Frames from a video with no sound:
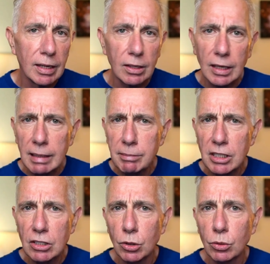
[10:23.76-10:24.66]

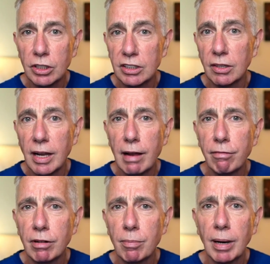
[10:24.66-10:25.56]
Unlimited courses on
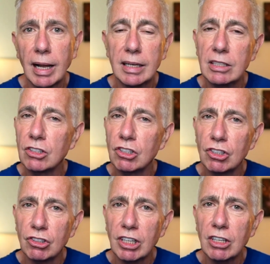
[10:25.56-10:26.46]
every plan is
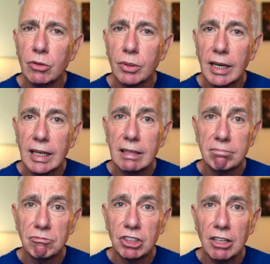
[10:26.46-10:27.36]
genuinely
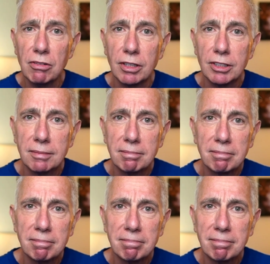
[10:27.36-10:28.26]
generous.
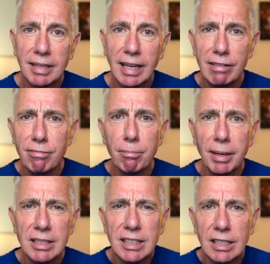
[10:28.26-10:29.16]
Even
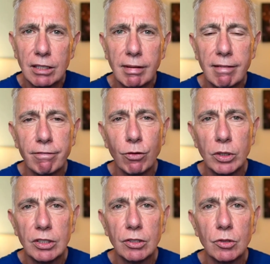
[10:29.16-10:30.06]
basic at around
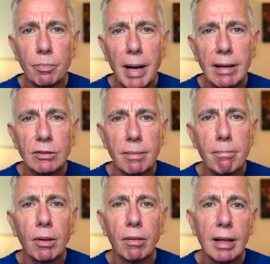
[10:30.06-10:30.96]
£42 a
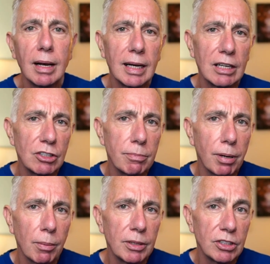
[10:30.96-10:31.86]
month lets you
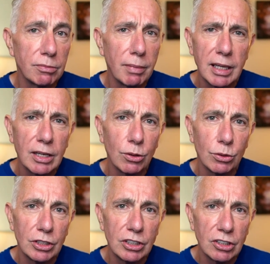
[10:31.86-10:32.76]
publish as many
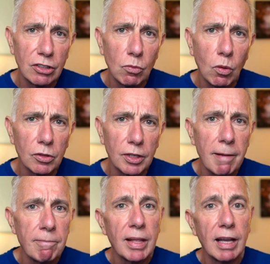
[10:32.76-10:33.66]
courses as you want.
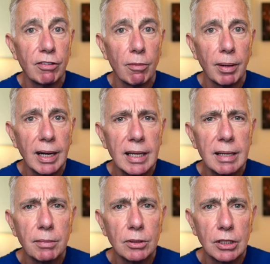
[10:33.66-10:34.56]
If you're planning
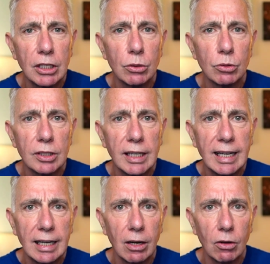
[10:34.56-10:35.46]
a multi-course
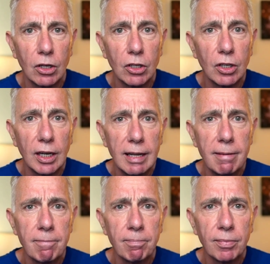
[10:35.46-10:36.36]
catalogue early,
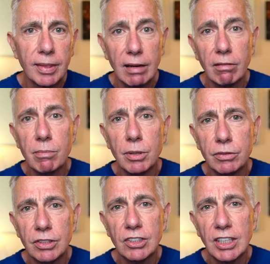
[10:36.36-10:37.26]
that
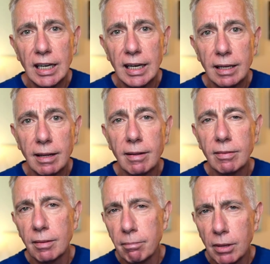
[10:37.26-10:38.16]
removes a ceiling
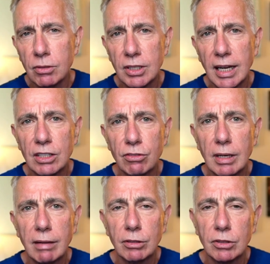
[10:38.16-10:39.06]
that most
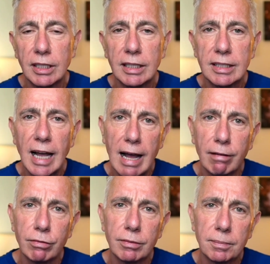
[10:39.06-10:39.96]
entry-level tiers have.